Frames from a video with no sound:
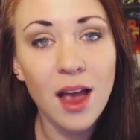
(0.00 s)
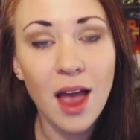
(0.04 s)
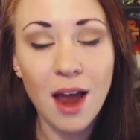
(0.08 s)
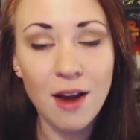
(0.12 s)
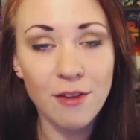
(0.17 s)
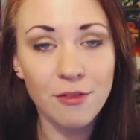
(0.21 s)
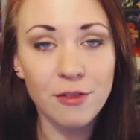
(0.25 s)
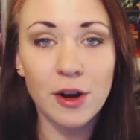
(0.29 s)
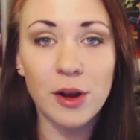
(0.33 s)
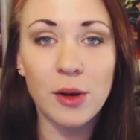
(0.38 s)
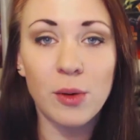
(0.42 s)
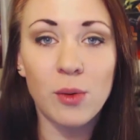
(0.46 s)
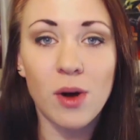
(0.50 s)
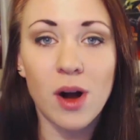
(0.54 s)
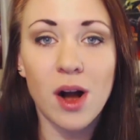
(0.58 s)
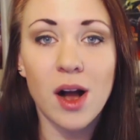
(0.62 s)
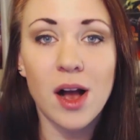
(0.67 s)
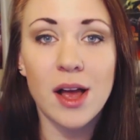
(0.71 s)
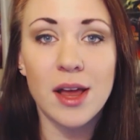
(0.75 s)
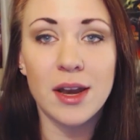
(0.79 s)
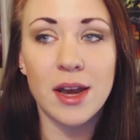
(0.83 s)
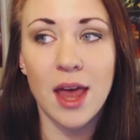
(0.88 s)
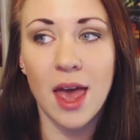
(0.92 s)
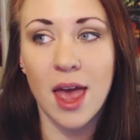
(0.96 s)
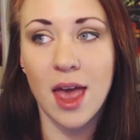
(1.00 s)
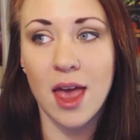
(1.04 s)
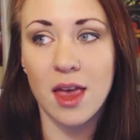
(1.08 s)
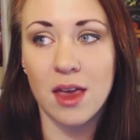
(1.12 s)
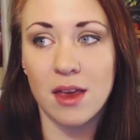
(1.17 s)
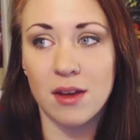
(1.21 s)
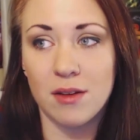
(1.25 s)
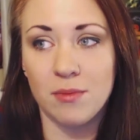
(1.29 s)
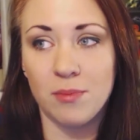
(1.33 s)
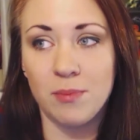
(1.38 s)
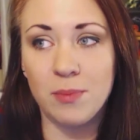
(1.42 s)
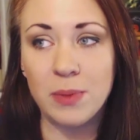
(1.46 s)
everyone
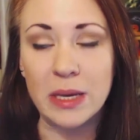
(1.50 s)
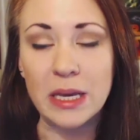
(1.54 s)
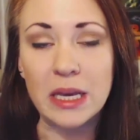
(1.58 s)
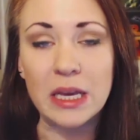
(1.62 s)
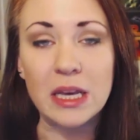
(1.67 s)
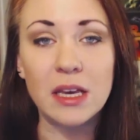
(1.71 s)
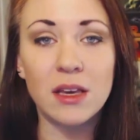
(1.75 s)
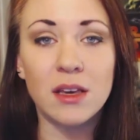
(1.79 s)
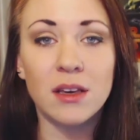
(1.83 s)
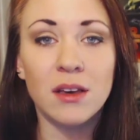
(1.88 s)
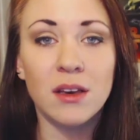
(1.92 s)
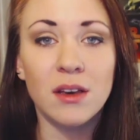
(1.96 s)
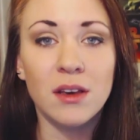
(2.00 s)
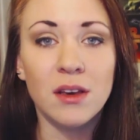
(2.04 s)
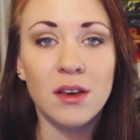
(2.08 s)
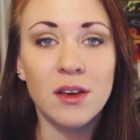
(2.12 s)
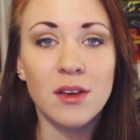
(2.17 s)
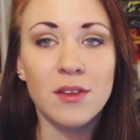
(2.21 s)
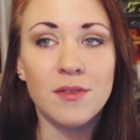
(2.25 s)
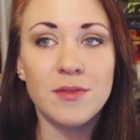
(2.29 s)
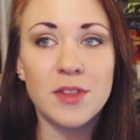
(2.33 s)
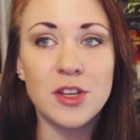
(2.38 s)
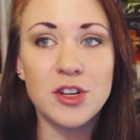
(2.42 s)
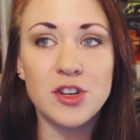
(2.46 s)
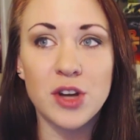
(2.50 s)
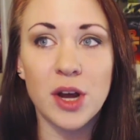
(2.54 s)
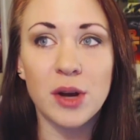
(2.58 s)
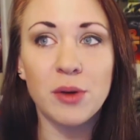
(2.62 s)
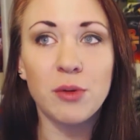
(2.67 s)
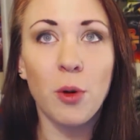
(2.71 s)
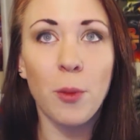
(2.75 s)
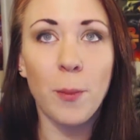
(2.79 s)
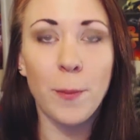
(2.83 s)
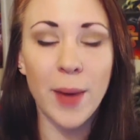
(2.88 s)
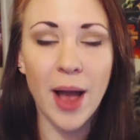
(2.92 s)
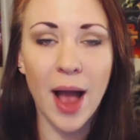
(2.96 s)
and being the
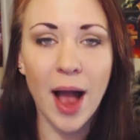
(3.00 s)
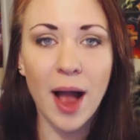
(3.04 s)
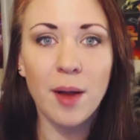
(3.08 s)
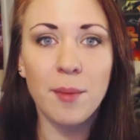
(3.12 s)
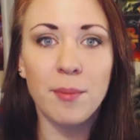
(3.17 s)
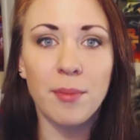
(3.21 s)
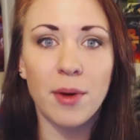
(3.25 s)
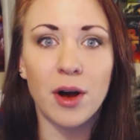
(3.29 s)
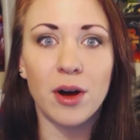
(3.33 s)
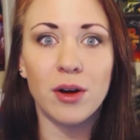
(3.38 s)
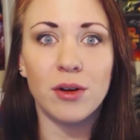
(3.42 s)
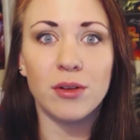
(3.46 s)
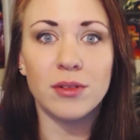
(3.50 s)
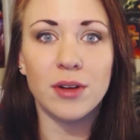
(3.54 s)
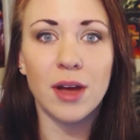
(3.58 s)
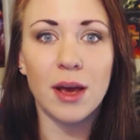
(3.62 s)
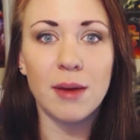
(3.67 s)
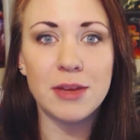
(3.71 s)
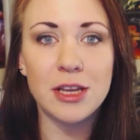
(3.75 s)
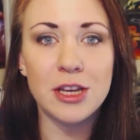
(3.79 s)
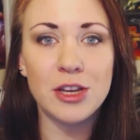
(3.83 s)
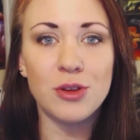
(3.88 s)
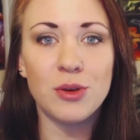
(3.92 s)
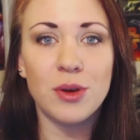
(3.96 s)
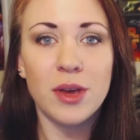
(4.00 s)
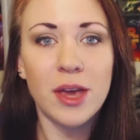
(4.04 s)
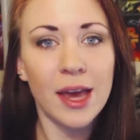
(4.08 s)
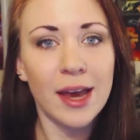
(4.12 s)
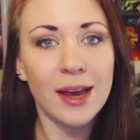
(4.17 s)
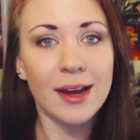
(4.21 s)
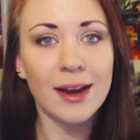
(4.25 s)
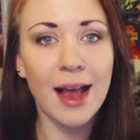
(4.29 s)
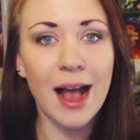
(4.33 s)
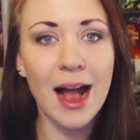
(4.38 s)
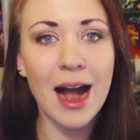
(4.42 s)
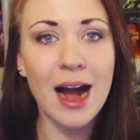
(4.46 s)
general backbone. I mean, you
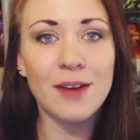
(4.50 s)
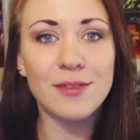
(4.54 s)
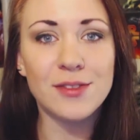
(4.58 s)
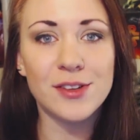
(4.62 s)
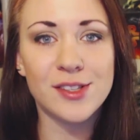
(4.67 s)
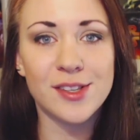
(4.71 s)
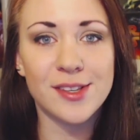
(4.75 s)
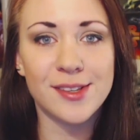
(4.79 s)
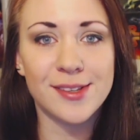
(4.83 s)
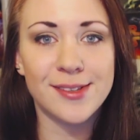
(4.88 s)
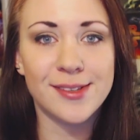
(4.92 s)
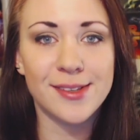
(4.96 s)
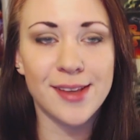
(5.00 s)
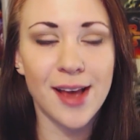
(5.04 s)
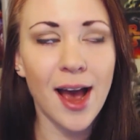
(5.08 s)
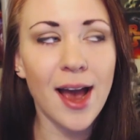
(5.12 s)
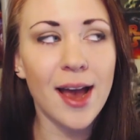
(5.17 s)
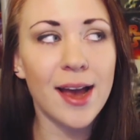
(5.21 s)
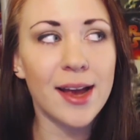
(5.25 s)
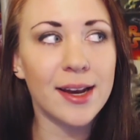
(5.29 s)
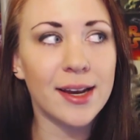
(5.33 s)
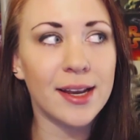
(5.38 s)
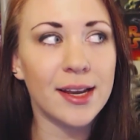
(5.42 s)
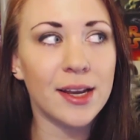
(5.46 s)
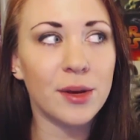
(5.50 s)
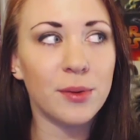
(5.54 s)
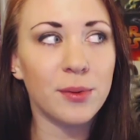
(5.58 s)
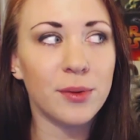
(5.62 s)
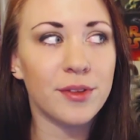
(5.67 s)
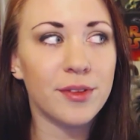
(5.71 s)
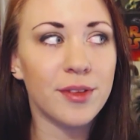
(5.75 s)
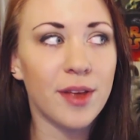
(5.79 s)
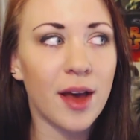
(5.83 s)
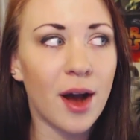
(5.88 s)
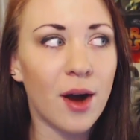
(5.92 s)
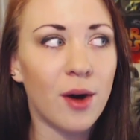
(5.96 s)
can't have a society
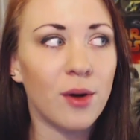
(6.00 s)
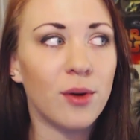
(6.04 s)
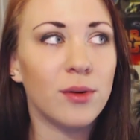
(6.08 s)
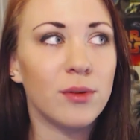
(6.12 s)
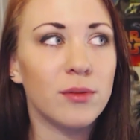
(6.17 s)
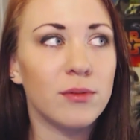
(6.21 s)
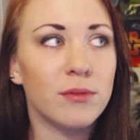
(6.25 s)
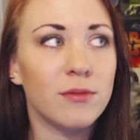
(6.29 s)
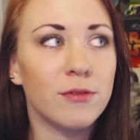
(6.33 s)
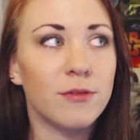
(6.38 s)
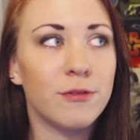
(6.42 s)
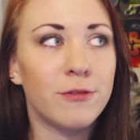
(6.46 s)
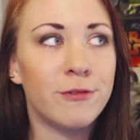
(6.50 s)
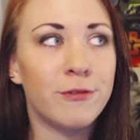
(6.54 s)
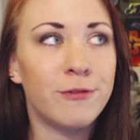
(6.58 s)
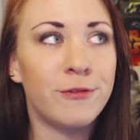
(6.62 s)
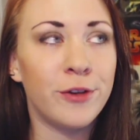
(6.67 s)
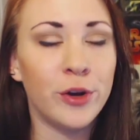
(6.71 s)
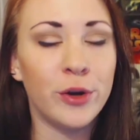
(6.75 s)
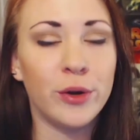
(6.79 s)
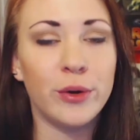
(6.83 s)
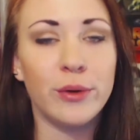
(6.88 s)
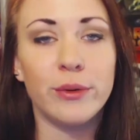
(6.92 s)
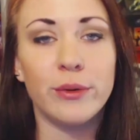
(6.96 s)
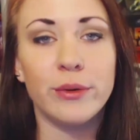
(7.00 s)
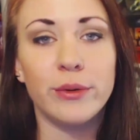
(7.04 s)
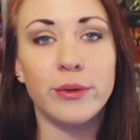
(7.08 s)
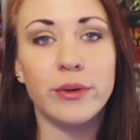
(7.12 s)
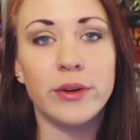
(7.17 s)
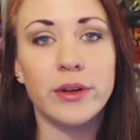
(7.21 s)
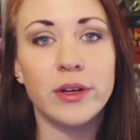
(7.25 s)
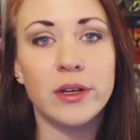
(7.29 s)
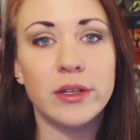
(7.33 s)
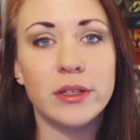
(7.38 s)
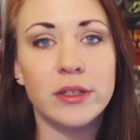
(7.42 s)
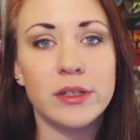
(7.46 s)
without food,
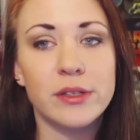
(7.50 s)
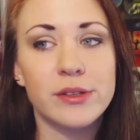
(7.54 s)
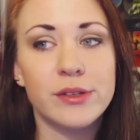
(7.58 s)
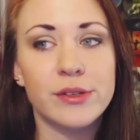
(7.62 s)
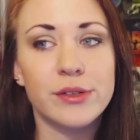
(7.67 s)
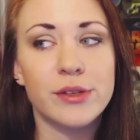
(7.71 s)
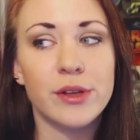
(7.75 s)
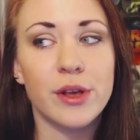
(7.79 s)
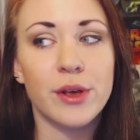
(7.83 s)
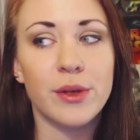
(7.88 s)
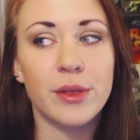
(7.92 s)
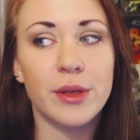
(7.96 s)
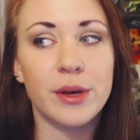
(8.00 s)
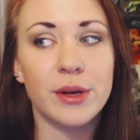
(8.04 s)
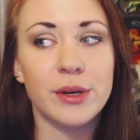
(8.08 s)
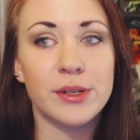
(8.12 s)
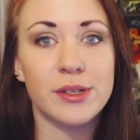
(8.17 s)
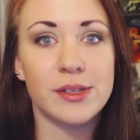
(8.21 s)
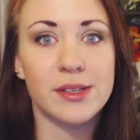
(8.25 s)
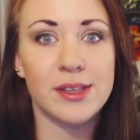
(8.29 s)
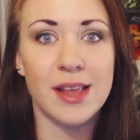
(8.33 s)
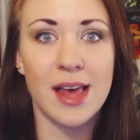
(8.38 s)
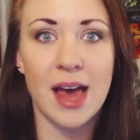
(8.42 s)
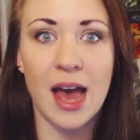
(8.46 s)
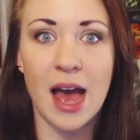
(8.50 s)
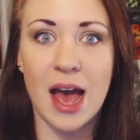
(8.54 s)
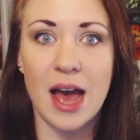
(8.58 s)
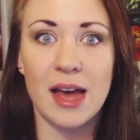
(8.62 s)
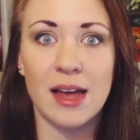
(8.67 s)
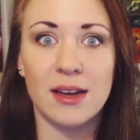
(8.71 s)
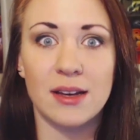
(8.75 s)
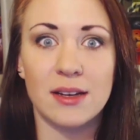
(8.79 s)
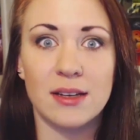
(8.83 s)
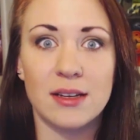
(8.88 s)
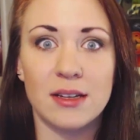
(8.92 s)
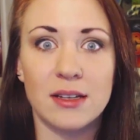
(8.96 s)
so there's that.